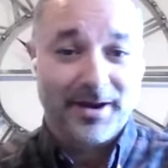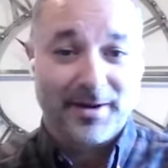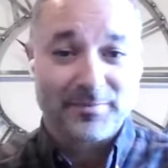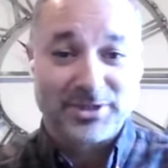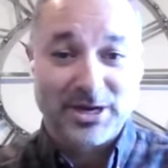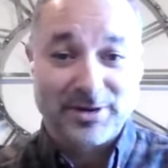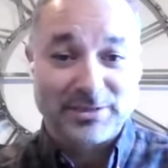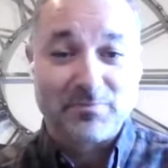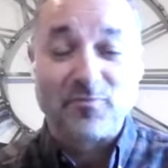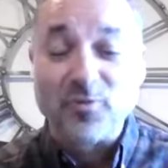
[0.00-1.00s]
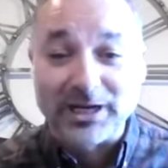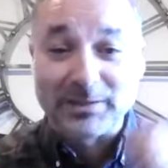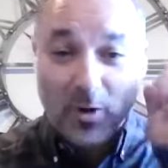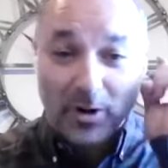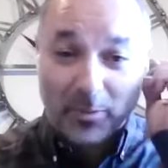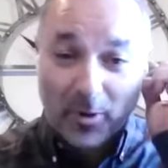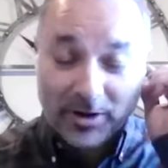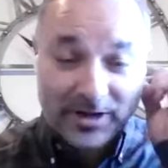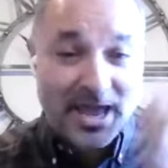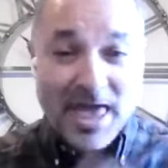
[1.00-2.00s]
Um, so it's really more
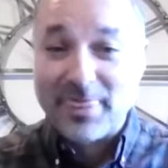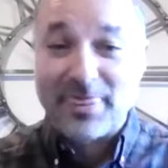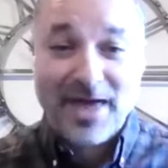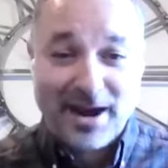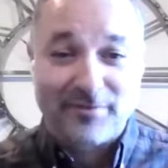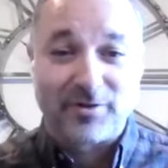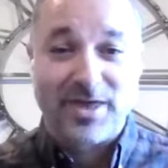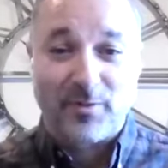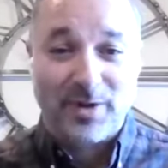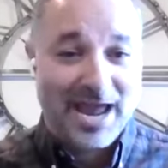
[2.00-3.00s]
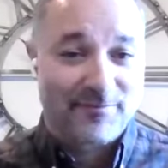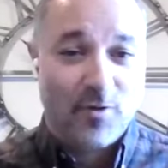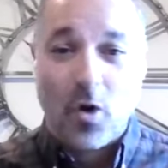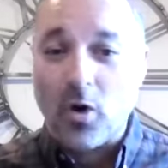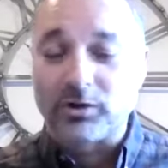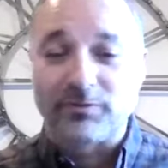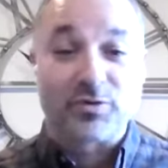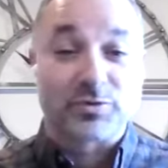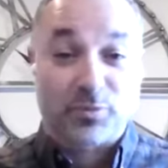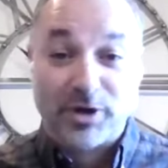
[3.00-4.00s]
important than ever that we have
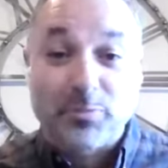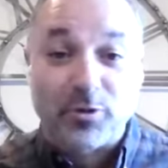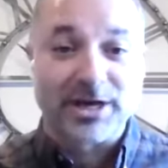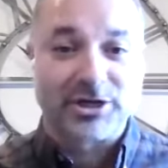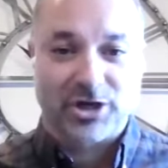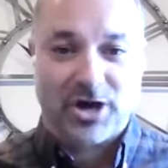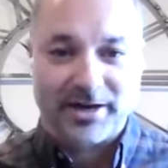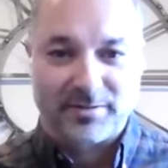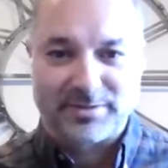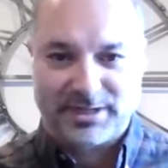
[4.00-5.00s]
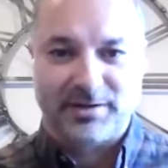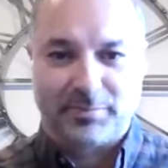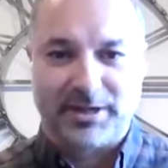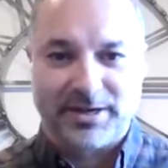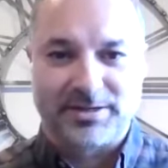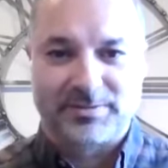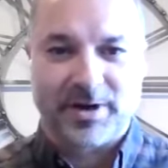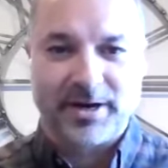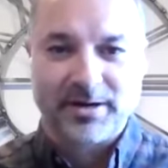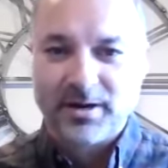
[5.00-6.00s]
all of those pre-breach items in place,
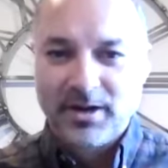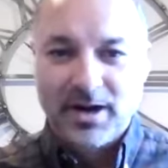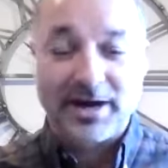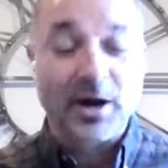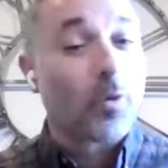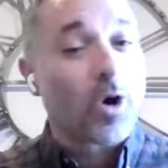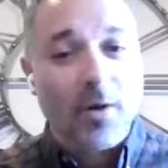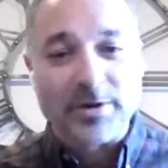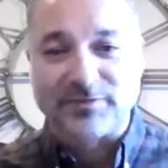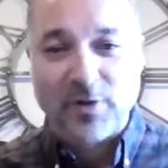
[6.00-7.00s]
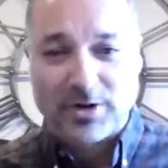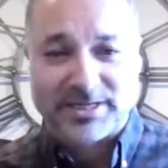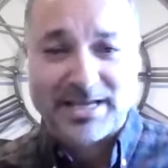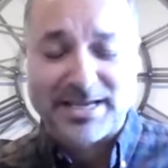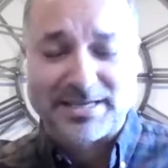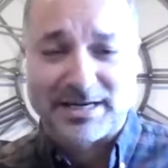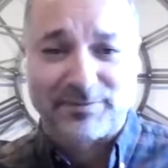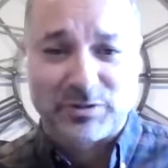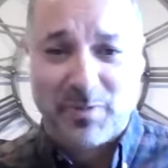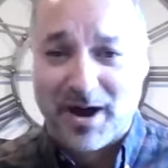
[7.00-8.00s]
right? I know we're always focused on
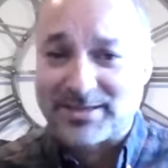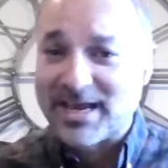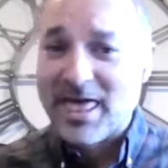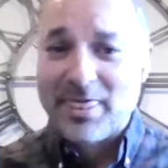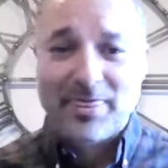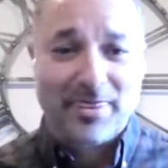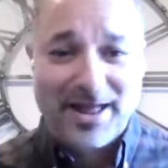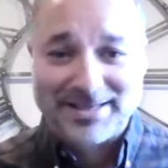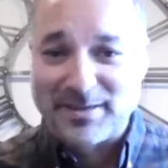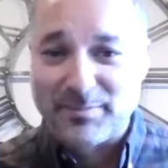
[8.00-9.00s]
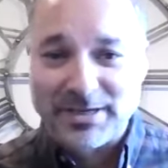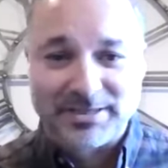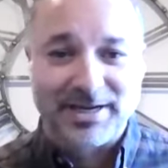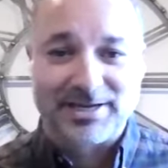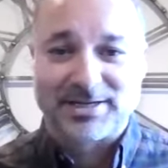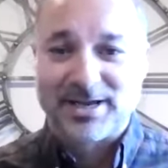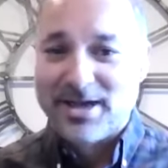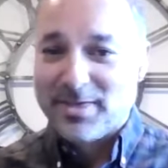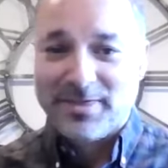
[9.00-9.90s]
incident response. That's the busiest.